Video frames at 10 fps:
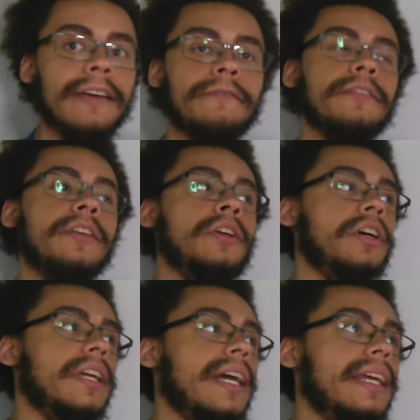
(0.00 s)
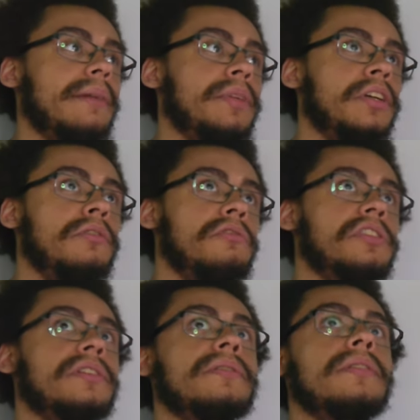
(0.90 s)
If you're getting
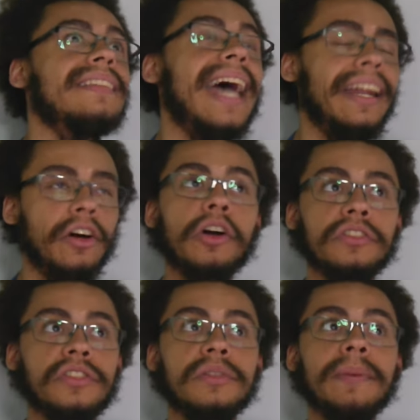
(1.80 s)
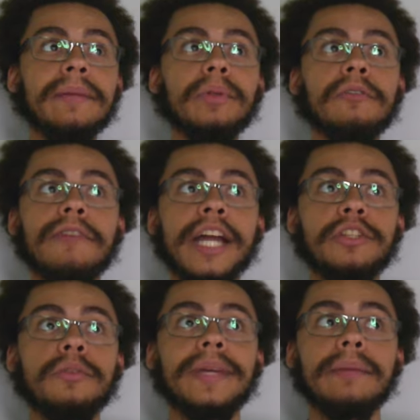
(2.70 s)
abused, that hurts the people who find
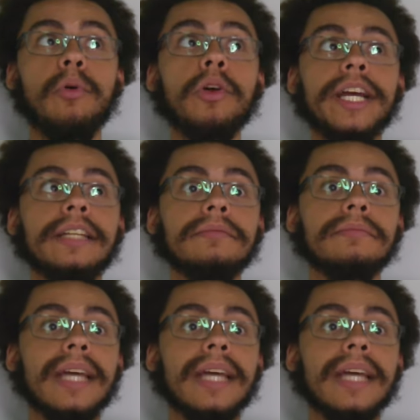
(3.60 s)
you to be important.